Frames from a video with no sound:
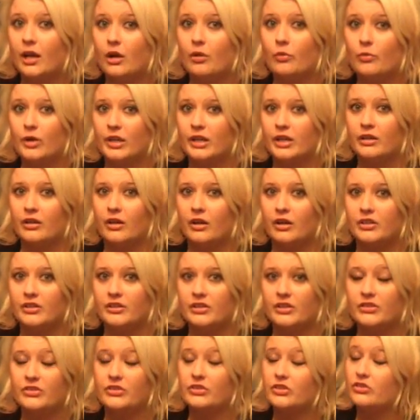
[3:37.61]
out wedding
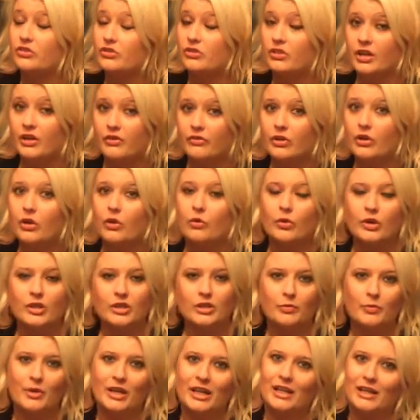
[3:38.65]
contests because you never know when
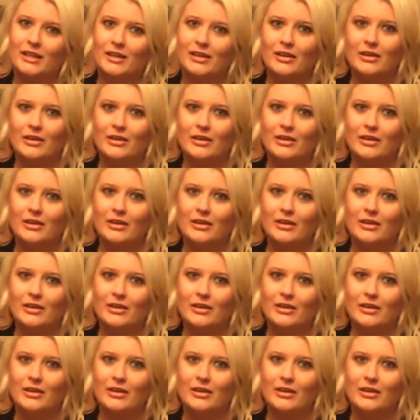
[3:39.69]
you might get